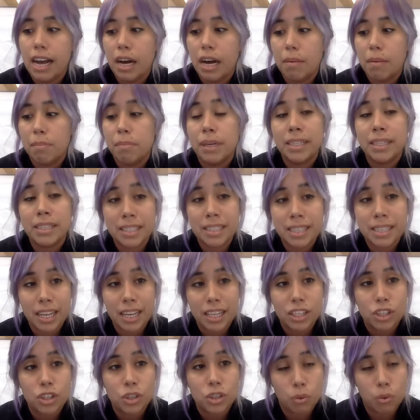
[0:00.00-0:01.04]
but
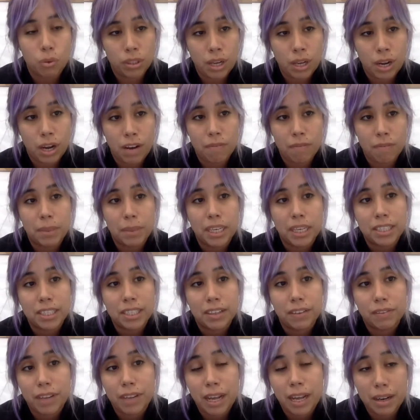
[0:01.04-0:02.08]
instead sold off
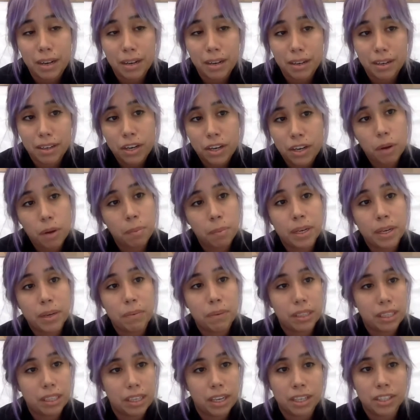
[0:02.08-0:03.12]
and nobody
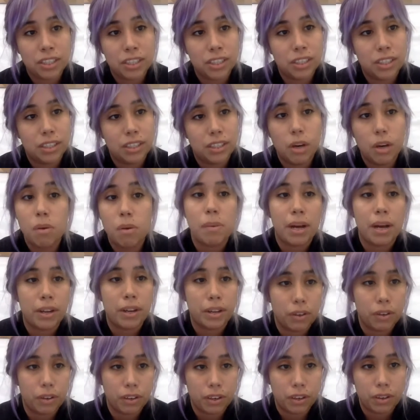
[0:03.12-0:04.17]
really got to know about
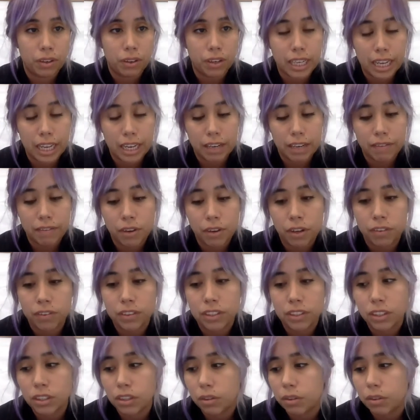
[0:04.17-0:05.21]
it or get involved.
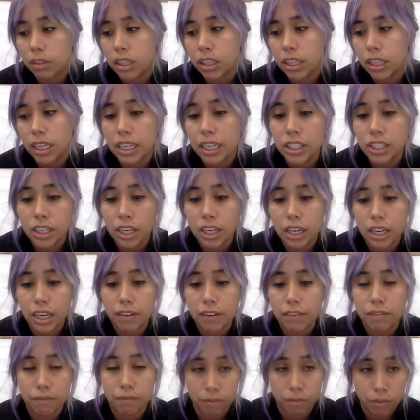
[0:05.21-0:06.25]
And so the
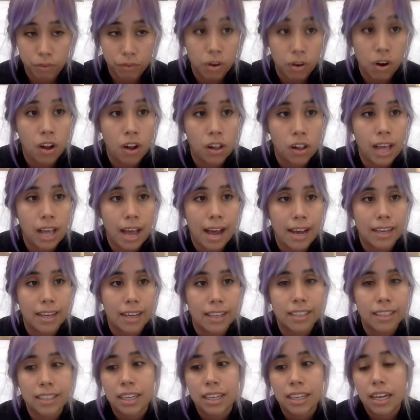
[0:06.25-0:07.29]
EJ for All
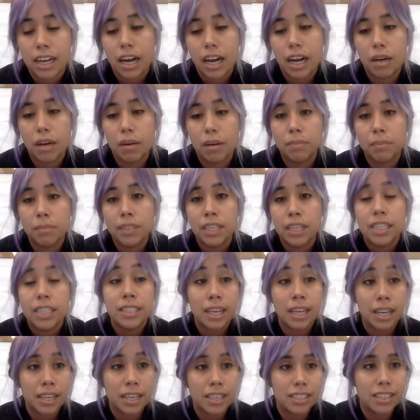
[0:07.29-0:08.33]
Act
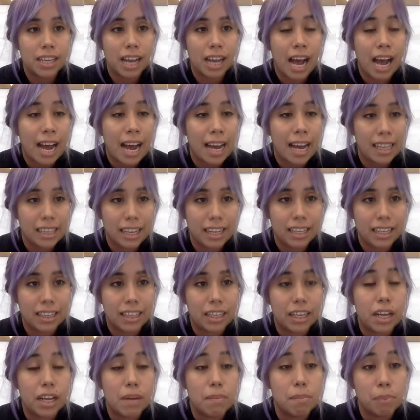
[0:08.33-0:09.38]
does highlight
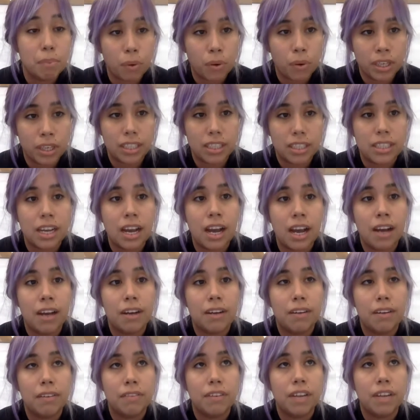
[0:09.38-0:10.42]
the importance
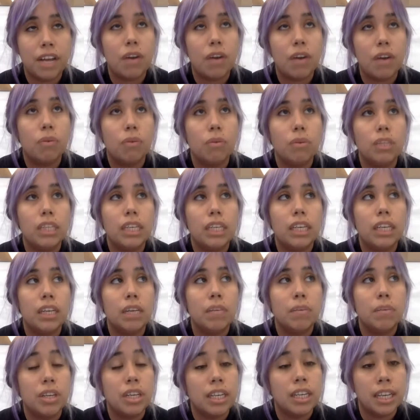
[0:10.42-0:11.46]
of not only
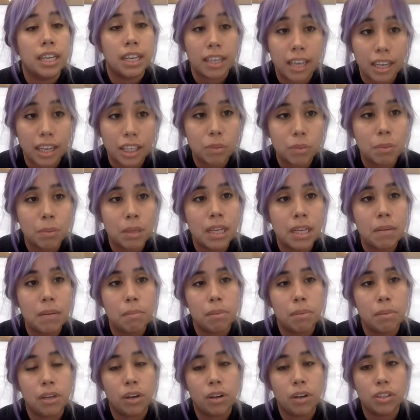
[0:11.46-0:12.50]
community engagement,
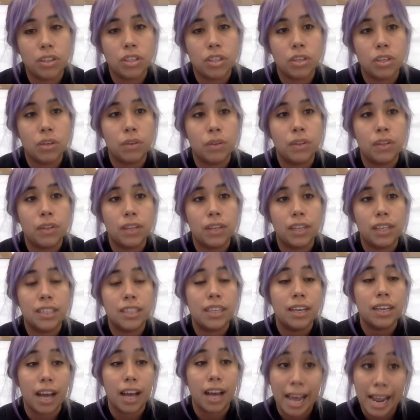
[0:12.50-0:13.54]
but also
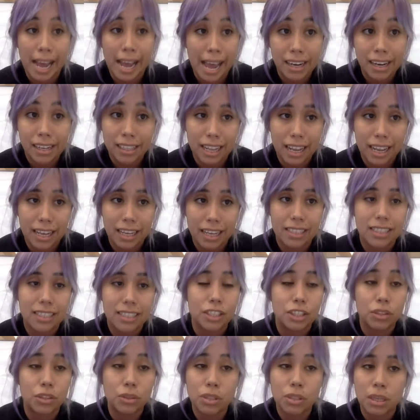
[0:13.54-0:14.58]
to analyze
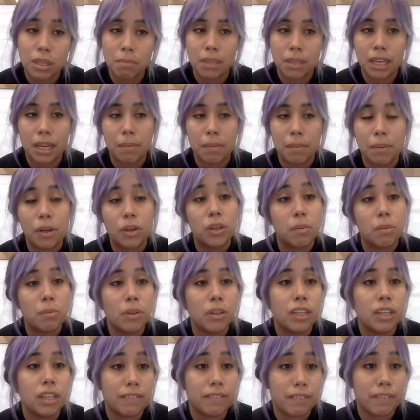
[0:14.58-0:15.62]
and do something about
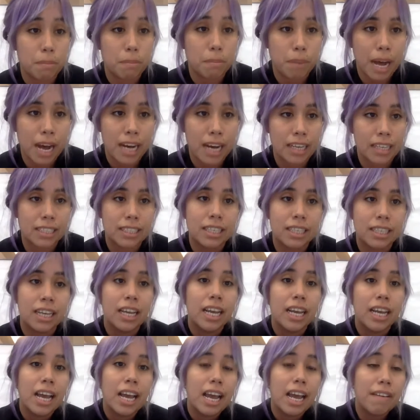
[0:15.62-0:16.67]
cumulative
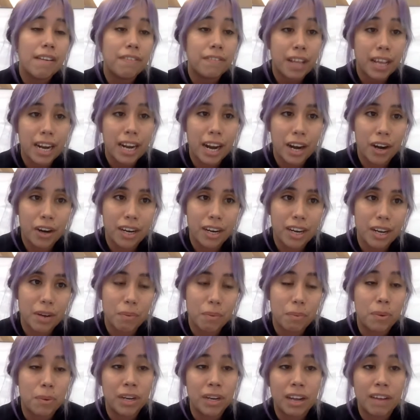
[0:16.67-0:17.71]
impacts. If that area
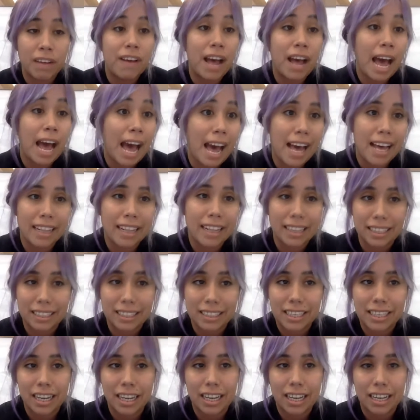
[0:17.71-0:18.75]
would have had,
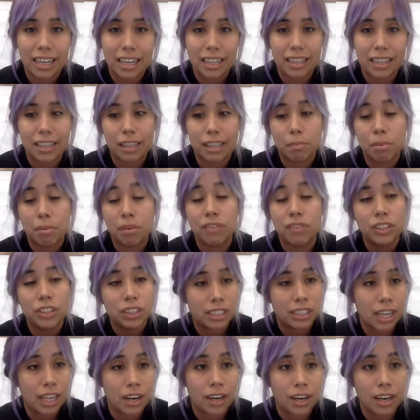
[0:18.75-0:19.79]
let's say, the
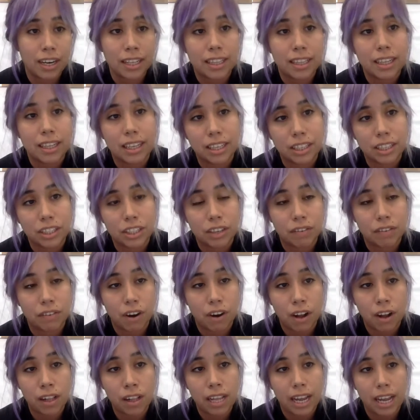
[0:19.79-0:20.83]
provisions that are in the EJ for
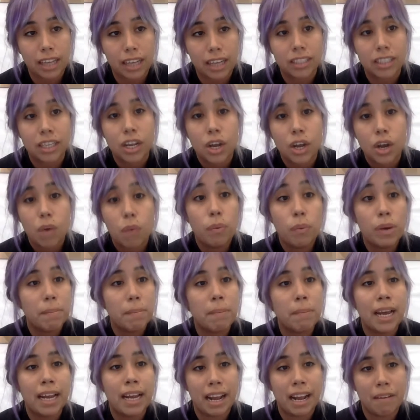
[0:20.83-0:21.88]
All Act, we
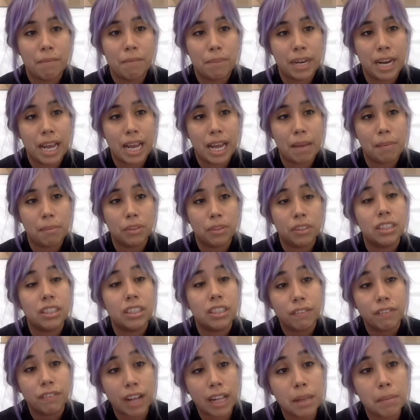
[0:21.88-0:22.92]
might have been able to
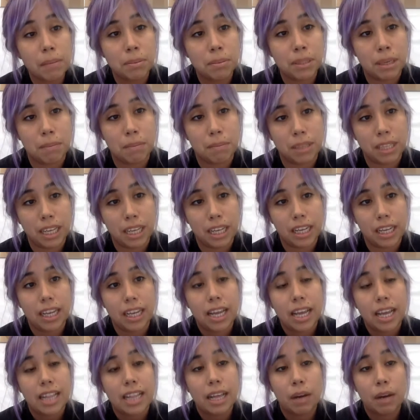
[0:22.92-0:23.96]
develop something
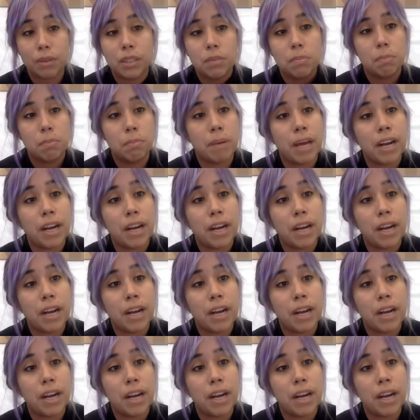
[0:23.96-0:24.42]
that was